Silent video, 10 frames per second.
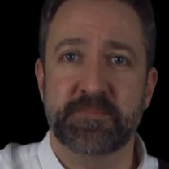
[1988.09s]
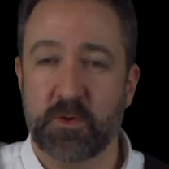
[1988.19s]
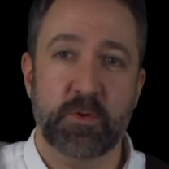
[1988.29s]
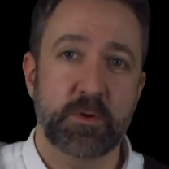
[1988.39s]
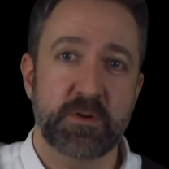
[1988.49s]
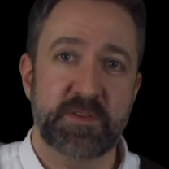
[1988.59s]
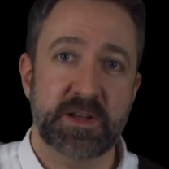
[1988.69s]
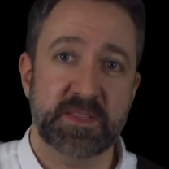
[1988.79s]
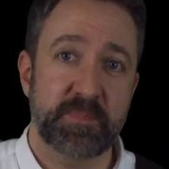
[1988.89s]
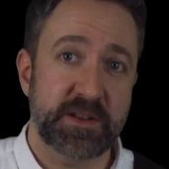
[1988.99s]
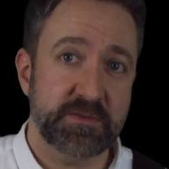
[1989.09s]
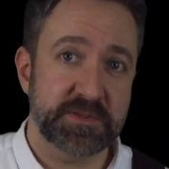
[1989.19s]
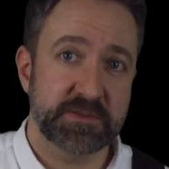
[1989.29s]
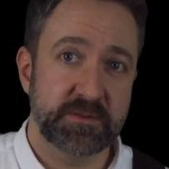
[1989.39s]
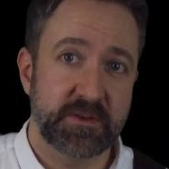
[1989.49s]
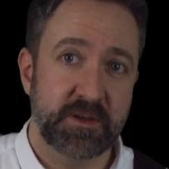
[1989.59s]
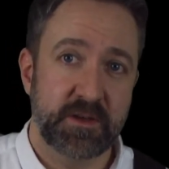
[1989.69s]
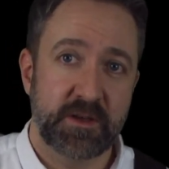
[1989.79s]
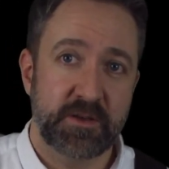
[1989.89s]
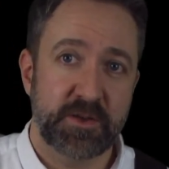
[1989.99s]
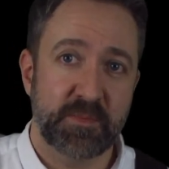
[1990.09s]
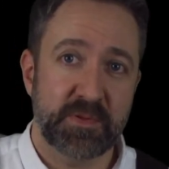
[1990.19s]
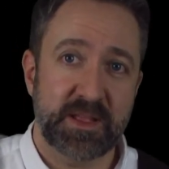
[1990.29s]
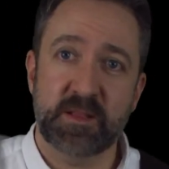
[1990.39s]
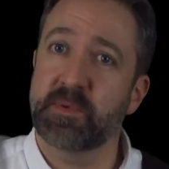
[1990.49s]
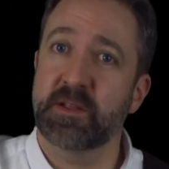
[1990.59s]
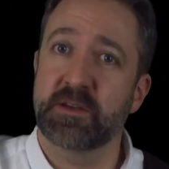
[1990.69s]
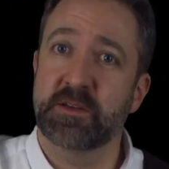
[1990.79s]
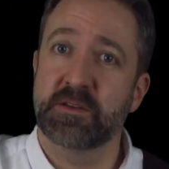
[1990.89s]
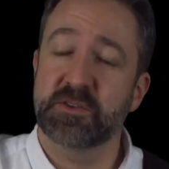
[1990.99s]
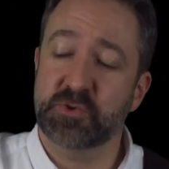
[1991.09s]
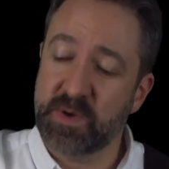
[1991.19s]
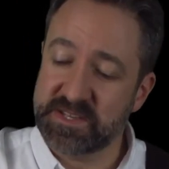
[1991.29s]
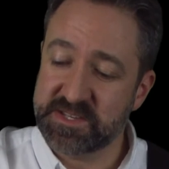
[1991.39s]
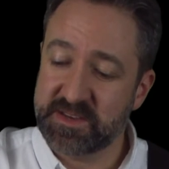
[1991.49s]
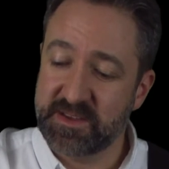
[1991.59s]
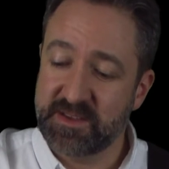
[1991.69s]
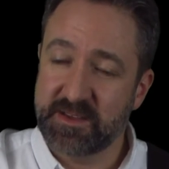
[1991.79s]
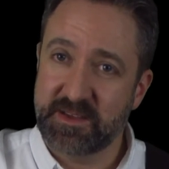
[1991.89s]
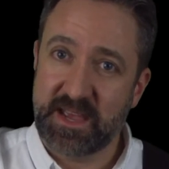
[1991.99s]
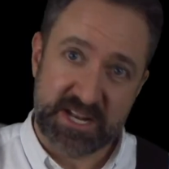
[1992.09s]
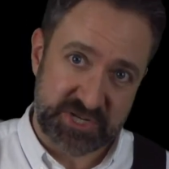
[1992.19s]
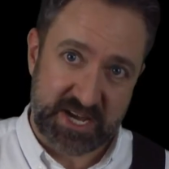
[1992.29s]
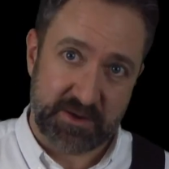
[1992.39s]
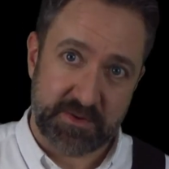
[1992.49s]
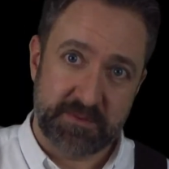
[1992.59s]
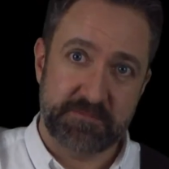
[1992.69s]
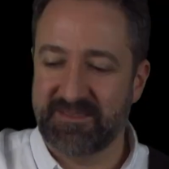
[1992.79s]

Or if you like the Beatles, you can play a little bit of twist and shout.